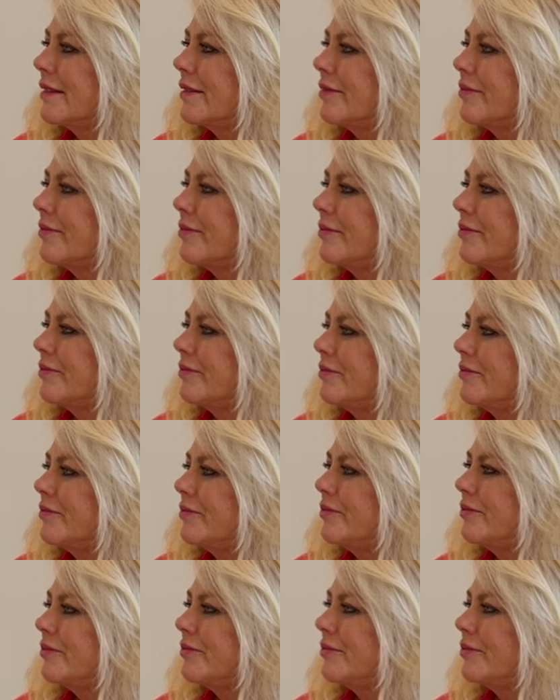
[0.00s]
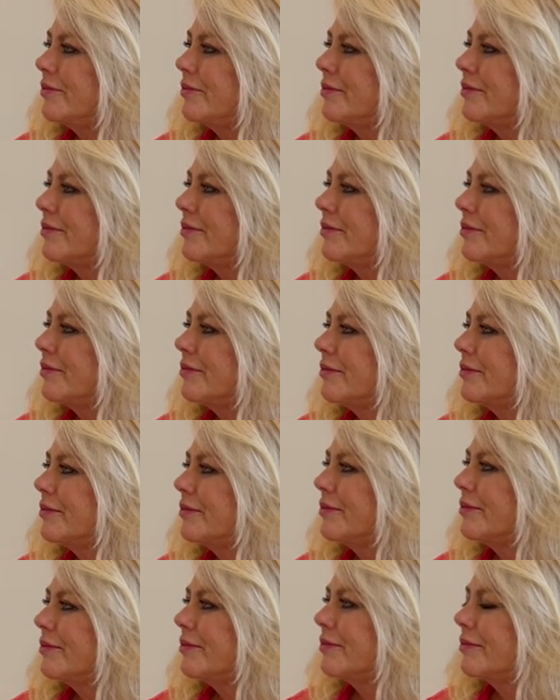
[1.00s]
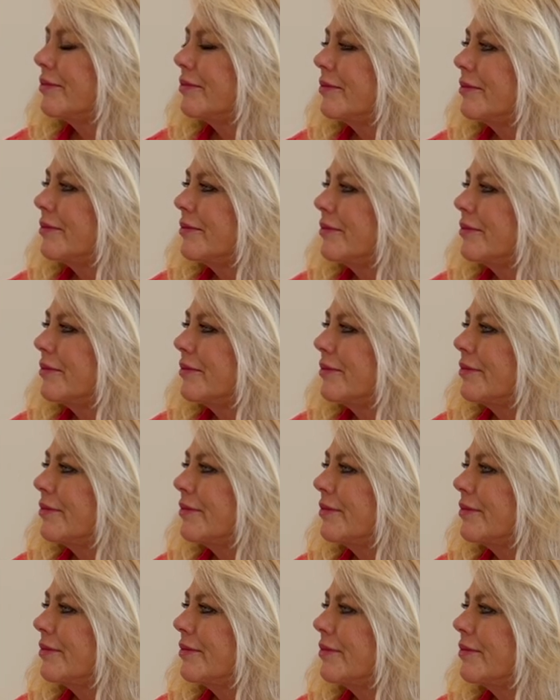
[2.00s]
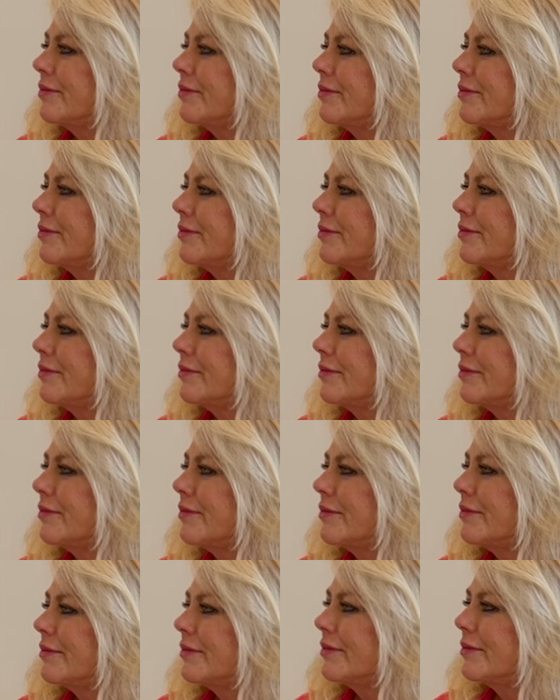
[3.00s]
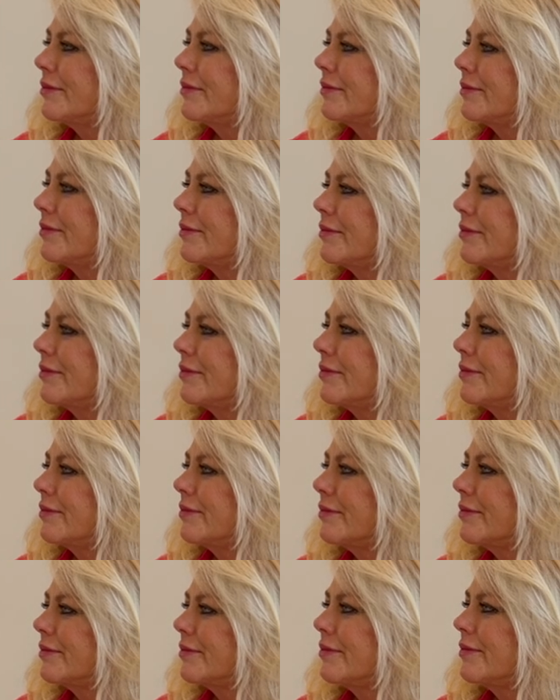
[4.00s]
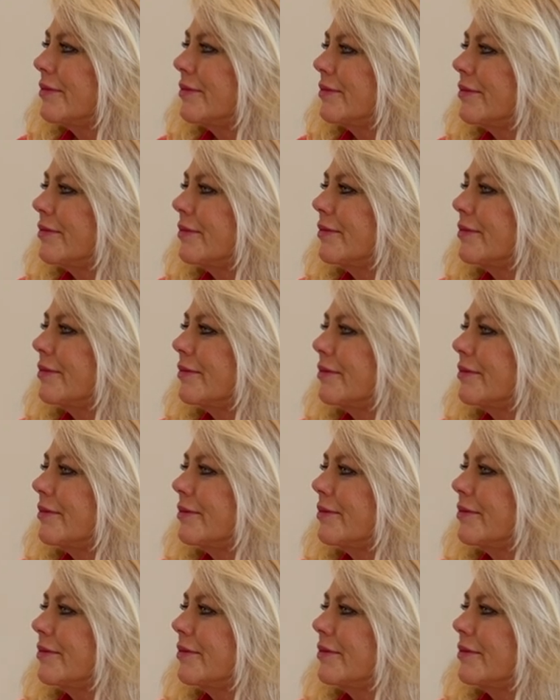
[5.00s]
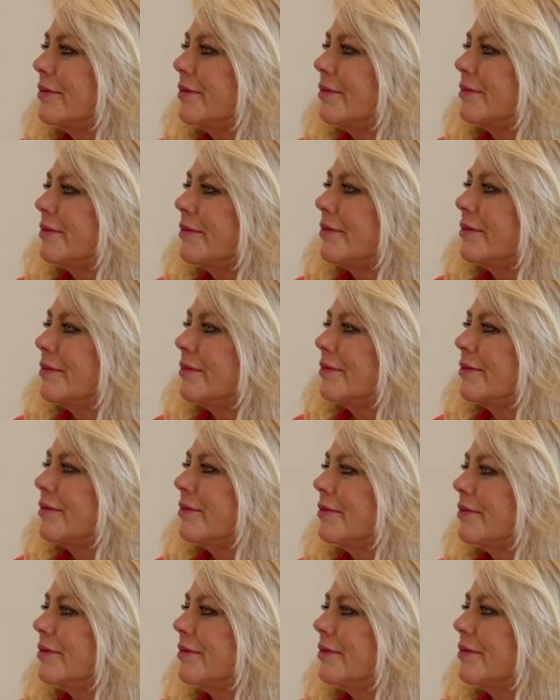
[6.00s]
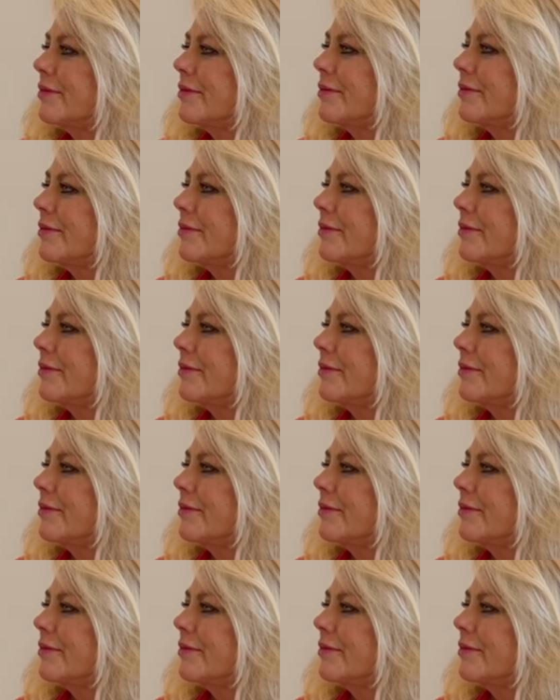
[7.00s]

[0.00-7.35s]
(not speaking)